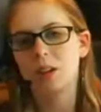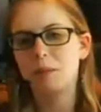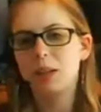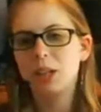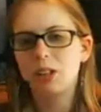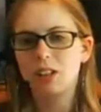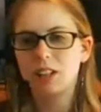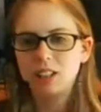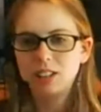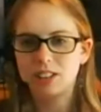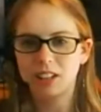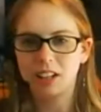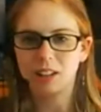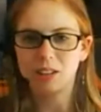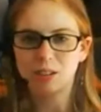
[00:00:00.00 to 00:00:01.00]
they might
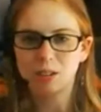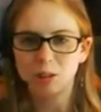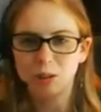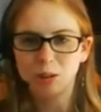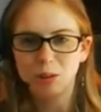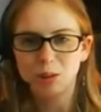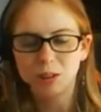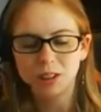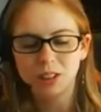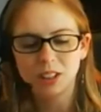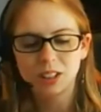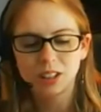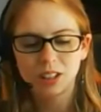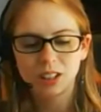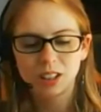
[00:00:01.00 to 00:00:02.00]
change that soon.
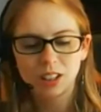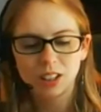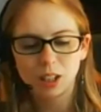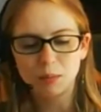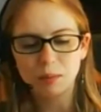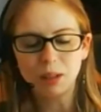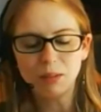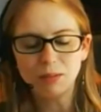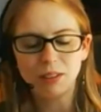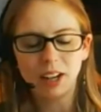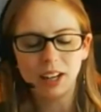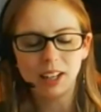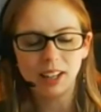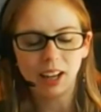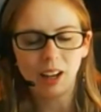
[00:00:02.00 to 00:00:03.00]
They might
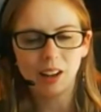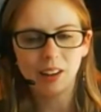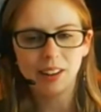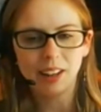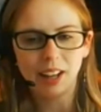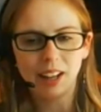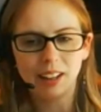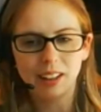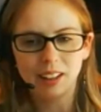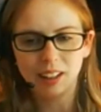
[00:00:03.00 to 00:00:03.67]
find out that